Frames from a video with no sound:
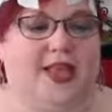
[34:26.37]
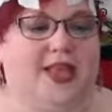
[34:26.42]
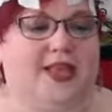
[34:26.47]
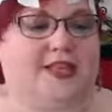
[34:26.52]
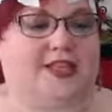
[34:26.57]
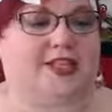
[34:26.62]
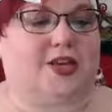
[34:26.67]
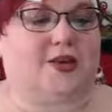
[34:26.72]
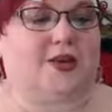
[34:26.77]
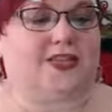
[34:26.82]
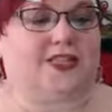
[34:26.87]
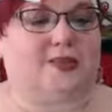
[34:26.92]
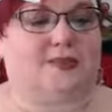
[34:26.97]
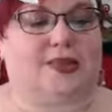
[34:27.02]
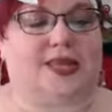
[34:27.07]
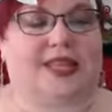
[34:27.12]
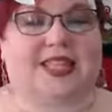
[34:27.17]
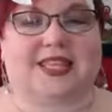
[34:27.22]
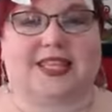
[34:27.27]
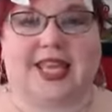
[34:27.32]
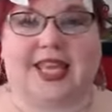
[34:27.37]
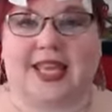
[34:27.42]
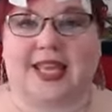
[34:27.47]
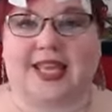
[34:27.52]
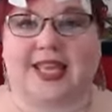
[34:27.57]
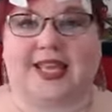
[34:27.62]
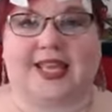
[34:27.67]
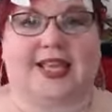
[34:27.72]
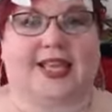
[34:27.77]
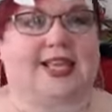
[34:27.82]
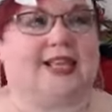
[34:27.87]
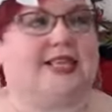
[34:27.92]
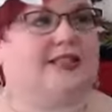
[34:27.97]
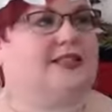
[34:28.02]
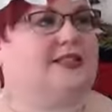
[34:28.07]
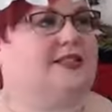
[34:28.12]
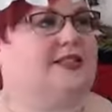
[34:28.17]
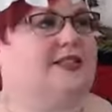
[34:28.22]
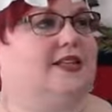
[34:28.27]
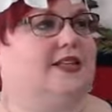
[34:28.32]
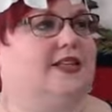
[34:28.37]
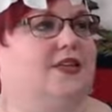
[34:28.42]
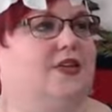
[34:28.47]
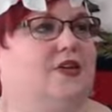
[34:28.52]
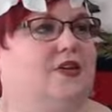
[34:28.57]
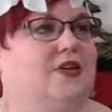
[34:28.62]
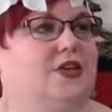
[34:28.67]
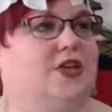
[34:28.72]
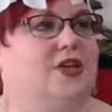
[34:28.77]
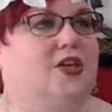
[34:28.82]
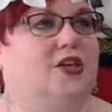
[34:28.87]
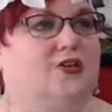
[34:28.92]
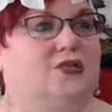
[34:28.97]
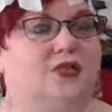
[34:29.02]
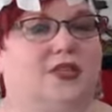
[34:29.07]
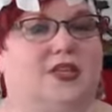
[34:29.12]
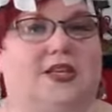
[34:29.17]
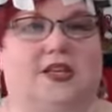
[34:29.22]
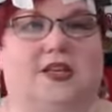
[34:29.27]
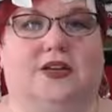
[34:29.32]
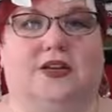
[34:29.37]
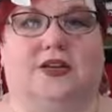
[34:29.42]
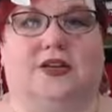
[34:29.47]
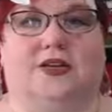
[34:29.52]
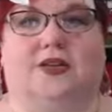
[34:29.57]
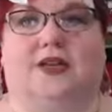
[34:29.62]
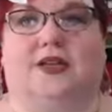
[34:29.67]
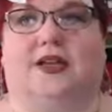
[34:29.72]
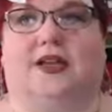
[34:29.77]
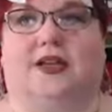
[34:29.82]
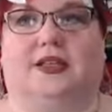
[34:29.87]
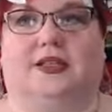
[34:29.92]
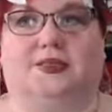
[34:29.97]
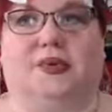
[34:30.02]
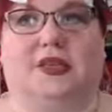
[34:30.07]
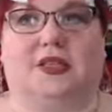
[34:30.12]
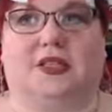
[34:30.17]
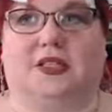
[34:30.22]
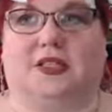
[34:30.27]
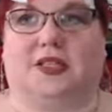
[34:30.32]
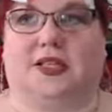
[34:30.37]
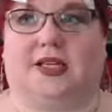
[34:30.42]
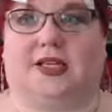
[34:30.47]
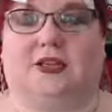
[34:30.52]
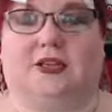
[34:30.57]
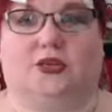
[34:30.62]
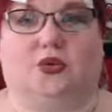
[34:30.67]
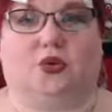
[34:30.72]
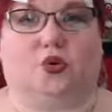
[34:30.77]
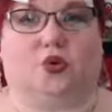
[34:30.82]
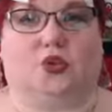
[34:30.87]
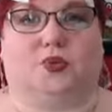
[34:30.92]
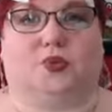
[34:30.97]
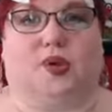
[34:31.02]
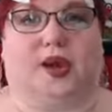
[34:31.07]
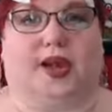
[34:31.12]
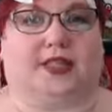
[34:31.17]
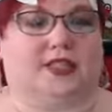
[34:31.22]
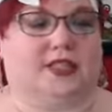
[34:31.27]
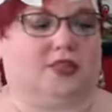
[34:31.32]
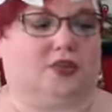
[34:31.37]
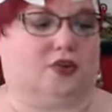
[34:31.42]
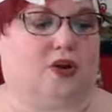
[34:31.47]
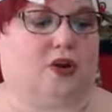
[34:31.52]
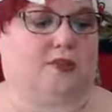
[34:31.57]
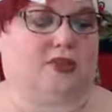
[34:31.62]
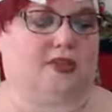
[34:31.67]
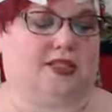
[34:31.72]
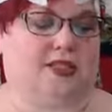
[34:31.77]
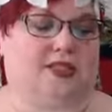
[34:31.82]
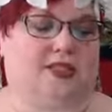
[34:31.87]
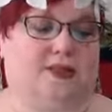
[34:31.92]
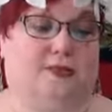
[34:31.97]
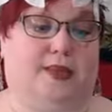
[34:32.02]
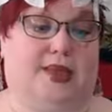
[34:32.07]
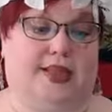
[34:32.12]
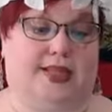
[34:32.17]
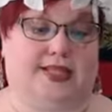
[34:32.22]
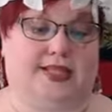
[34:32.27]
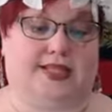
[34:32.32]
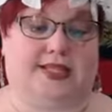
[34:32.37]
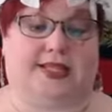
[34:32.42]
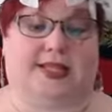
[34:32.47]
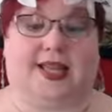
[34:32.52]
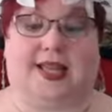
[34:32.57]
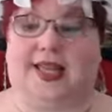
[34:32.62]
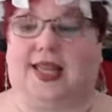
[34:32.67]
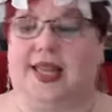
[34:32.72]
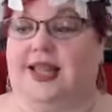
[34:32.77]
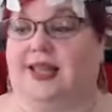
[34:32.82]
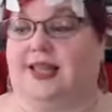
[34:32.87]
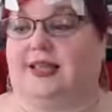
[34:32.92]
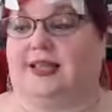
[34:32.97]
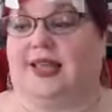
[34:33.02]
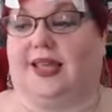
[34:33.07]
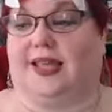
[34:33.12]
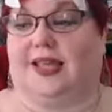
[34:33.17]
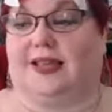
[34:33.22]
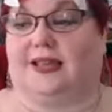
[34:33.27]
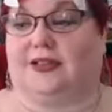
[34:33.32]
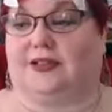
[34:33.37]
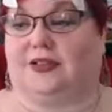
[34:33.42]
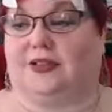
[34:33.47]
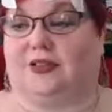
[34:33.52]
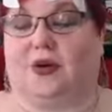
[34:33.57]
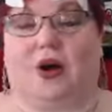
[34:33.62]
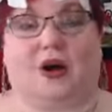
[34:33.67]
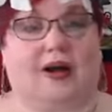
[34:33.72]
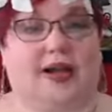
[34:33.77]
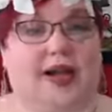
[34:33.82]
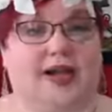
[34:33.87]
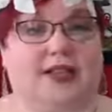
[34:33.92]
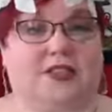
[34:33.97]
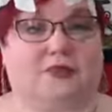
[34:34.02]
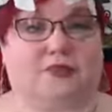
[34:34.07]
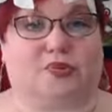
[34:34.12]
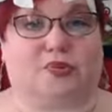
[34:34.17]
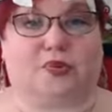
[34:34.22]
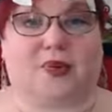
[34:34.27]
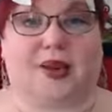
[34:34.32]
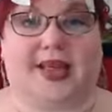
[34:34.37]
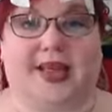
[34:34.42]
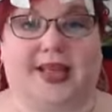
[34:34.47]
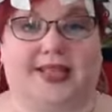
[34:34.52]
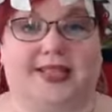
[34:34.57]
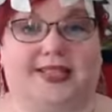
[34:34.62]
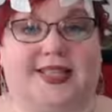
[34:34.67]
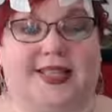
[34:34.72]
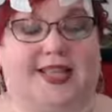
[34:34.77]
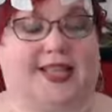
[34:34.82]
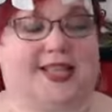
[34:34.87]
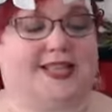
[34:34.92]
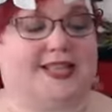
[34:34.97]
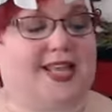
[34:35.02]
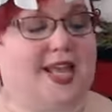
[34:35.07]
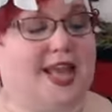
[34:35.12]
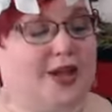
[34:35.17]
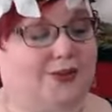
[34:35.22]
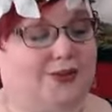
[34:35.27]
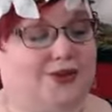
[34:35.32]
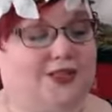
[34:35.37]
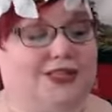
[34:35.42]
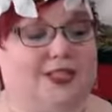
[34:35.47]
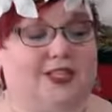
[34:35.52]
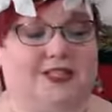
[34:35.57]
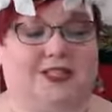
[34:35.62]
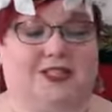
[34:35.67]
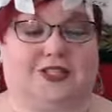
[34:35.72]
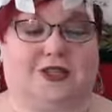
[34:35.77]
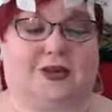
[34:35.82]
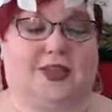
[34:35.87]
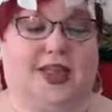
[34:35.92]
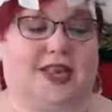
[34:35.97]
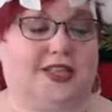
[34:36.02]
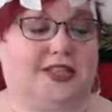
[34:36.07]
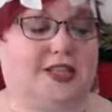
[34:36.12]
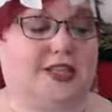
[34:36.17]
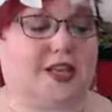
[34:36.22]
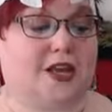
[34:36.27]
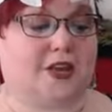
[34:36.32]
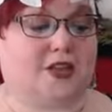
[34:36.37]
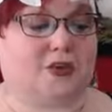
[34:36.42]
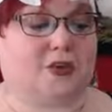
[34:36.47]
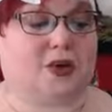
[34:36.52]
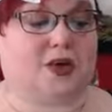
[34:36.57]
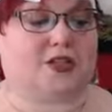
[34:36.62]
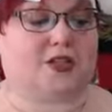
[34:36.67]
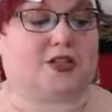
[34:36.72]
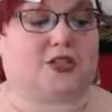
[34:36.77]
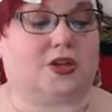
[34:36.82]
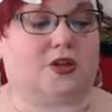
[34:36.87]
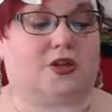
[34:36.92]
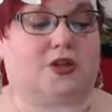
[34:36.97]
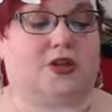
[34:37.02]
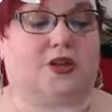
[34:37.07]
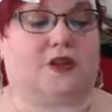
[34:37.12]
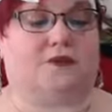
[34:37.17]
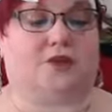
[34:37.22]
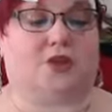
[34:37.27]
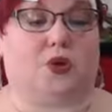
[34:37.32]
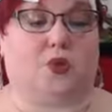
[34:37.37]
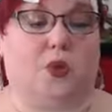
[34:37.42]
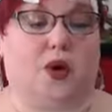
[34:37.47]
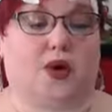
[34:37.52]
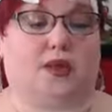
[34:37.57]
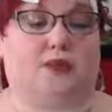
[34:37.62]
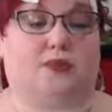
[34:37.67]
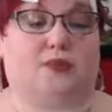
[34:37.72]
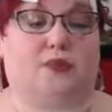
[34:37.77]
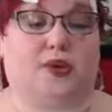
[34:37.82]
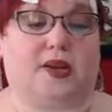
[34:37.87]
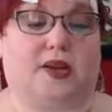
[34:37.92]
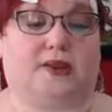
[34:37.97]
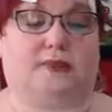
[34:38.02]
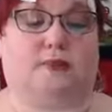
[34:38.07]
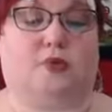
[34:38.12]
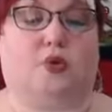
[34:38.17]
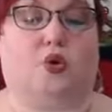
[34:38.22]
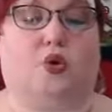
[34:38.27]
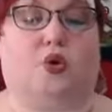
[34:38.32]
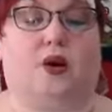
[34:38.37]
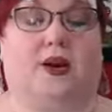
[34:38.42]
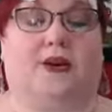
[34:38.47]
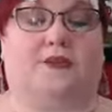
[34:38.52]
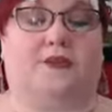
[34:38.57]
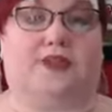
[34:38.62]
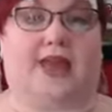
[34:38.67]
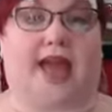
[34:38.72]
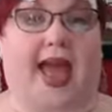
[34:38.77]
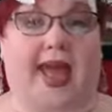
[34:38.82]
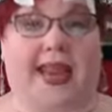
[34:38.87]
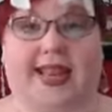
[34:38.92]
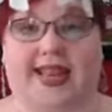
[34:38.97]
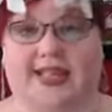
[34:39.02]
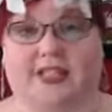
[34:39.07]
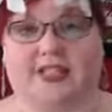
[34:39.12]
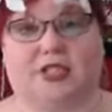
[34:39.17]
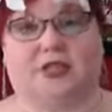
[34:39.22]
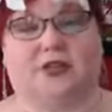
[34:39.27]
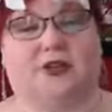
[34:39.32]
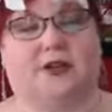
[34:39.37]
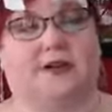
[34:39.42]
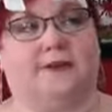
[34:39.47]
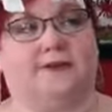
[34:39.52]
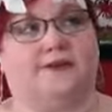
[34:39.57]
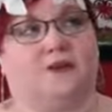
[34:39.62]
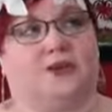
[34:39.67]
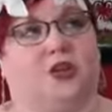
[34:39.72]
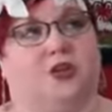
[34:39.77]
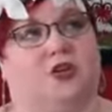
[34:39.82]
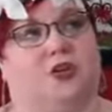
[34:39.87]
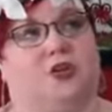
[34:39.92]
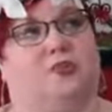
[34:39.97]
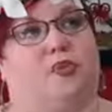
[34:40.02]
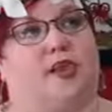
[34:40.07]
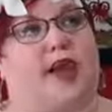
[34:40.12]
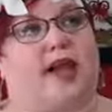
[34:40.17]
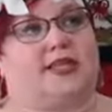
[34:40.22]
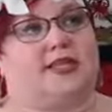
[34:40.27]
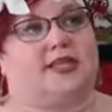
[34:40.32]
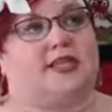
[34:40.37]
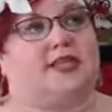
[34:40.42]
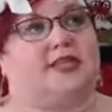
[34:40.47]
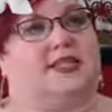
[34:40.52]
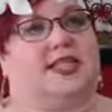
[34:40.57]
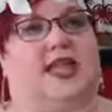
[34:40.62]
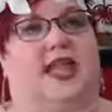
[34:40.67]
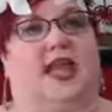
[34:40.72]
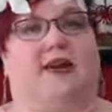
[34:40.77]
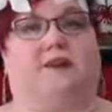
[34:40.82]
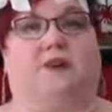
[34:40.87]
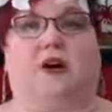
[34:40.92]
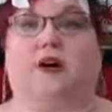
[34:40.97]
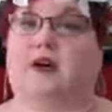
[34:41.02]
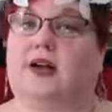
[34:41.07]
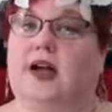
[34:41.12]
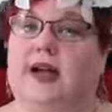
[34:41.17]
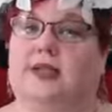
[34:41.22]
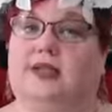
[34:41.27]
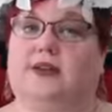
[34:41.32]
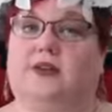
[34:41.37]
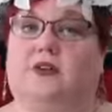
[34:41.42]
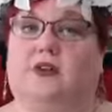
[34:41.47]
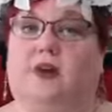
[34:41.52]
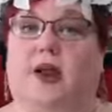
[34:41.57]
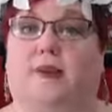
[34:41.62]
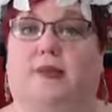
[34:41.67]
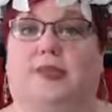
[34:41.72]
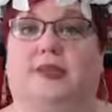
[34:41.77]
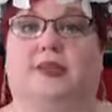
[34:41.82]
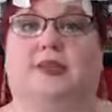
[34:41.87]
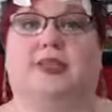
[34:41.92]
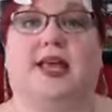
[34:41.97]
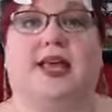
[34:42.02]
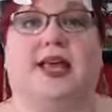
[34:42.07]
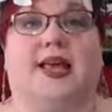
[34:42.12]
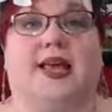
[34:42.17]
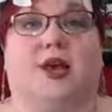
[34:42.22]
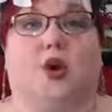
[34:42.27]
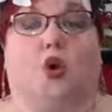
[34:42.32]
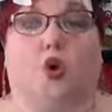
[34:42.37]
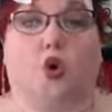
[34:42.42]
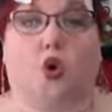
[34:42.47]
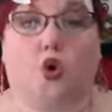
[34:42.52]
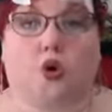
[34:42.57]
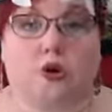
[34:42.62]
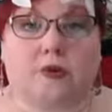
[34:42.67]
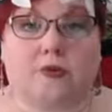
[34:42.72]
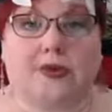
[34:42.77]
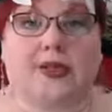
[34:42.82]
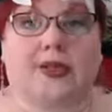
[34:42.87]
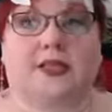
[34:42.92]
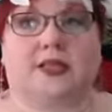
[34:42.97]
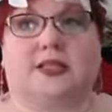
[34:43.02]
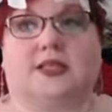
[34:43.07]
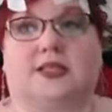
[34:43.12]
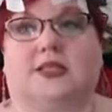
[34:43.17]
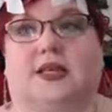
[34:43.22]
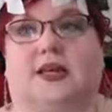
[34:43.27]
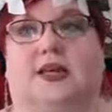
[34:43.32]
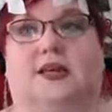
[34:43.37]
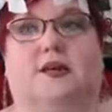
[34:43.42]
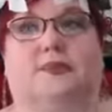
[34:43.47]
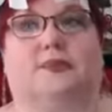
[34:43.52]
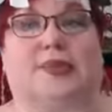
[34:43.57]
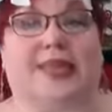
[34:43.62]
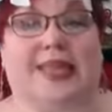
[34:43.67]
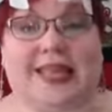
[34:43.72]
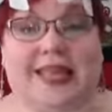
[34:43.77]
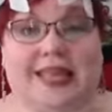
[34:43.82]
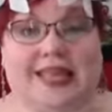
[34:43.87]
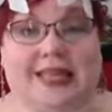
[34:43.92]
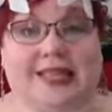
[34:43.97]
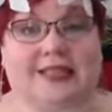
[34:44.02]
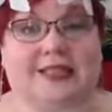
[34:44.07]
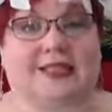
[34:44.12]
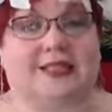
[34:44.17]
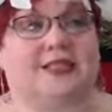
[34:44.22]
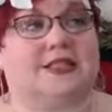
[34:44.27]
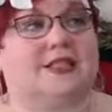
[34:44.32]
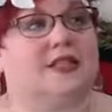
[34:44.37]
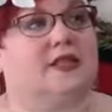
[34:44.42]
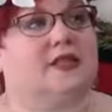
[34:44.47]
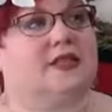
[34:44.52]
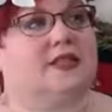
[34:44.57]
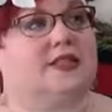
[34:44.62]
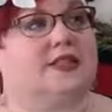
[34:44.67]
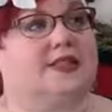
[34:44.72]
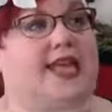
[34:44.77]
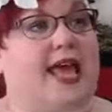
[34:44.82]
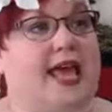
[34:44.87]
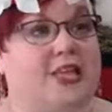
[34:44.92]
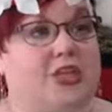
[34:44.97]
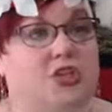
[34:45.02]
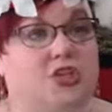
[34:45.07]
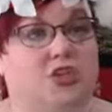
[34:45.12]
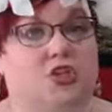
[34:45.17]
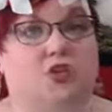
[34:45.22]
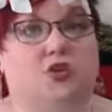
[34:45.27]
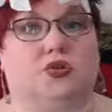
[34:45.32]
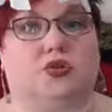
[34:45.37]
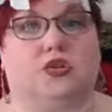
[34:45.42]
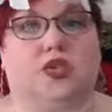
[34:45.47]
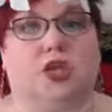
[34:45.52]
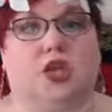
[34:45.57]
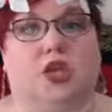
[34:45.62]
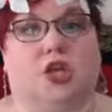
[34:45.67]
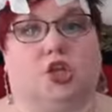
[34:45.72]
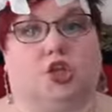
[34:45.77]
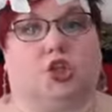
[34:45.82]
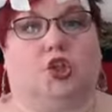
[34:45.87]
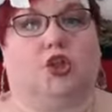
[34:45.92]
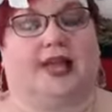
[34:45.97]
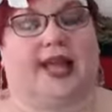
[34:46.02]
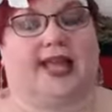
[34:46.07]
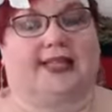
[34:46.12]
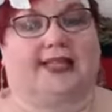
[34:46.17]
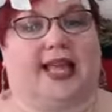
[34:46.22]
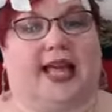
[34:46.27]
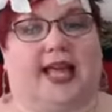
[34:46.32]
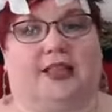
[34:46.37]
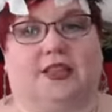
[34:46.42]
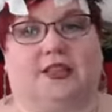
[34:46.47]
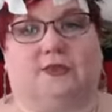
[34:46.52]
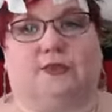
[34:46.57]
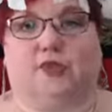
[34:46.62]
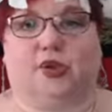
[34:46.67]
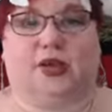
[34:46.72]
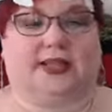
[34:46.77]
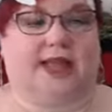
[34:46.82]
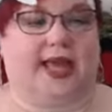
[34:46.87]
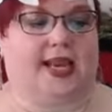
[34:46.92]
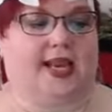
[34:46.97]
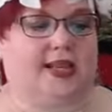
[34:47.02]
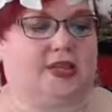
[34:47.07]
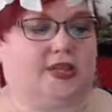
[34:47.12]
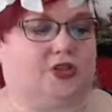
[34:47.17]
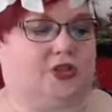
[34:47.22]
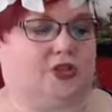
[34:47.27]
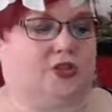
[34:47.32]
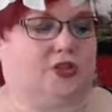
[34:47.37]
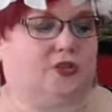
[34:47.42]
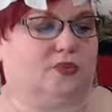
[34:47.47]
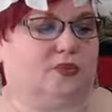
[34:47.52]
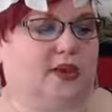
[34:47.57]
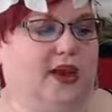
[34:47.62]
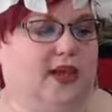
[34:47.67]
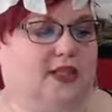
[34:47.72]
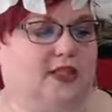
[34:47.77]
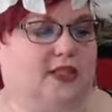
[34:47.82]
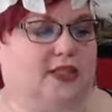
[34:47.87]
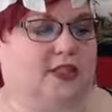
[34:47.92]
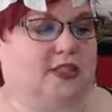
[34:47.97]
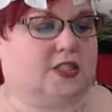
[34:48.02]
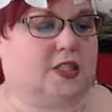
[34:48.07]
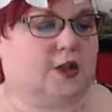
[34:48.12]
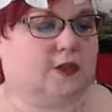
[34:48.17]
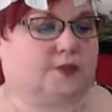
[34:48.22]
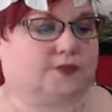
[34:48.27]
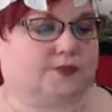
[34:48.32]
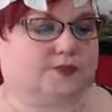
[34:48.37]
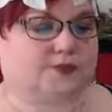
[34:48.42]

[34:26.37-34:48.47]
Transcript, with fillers: So it's a big thing. It's you know huge here, especially in the Norse practice. Krampus is amazing. They do all kinds of parade. They get down with it. So that is another one. So if you want to bring more of that into it, your practice, they have all kinds of Krampus ornaments, um, pins, statues. Look at that and bring that into your practice. So